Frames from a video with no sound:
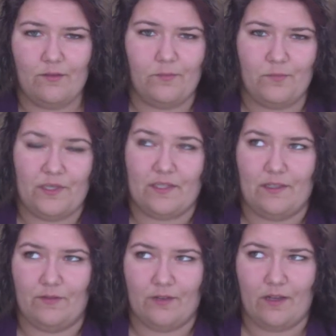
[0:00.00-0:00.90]
Picked a
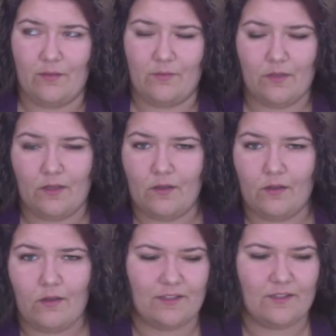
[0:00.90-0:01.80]
different name.
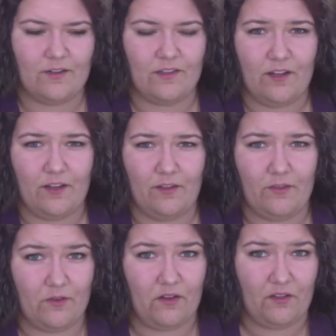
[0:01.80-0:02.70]
Started looking
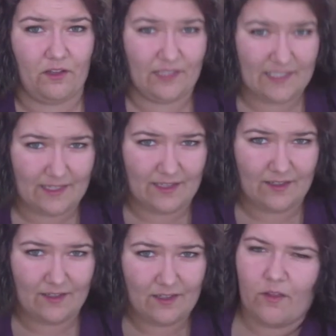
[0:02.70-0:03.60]
through all the GLSEN